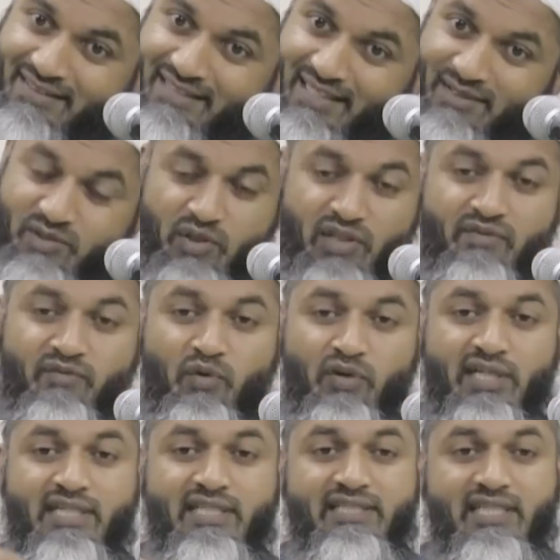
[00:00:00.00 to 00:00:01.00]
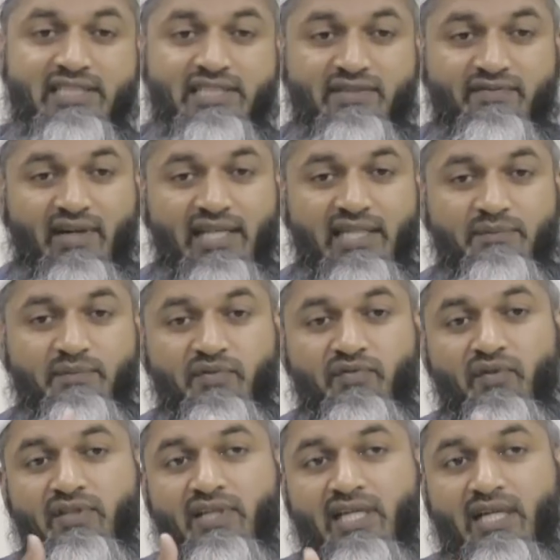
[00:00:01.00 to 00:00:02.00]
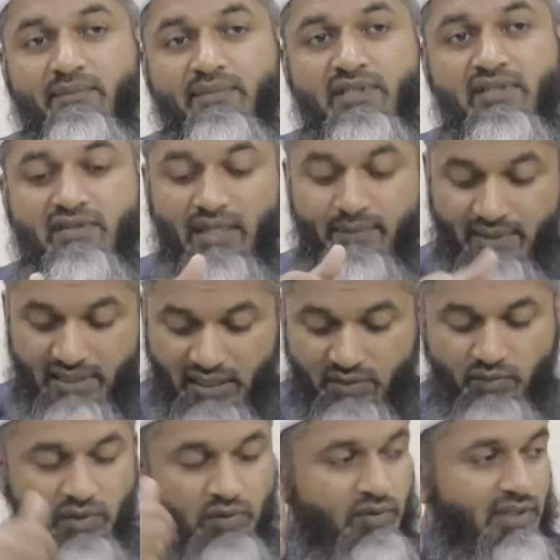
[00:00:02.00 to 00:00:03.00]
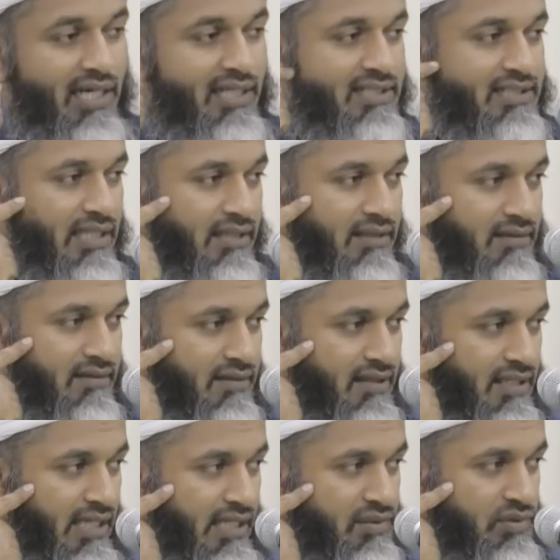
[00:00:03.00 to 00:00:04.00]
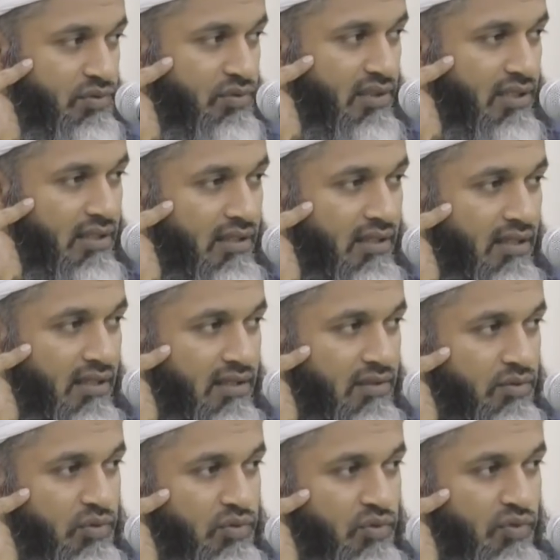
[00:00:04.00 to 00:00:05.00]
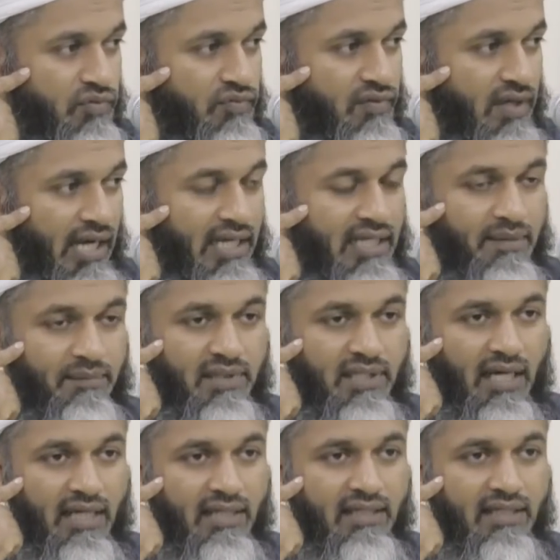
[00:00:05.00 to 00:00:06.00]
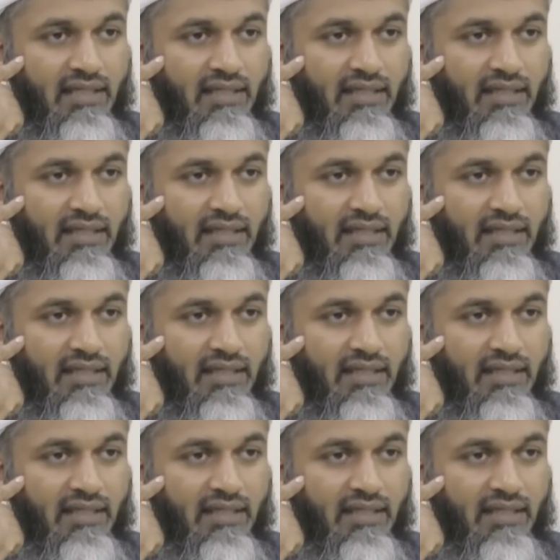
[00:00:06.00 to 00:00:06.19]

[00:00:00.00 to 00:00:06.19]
Yeah. So they've already justified it before they commit the crime, and that's what the Quran is saying. Yeah, in Surah Yusuf, ayah number 9,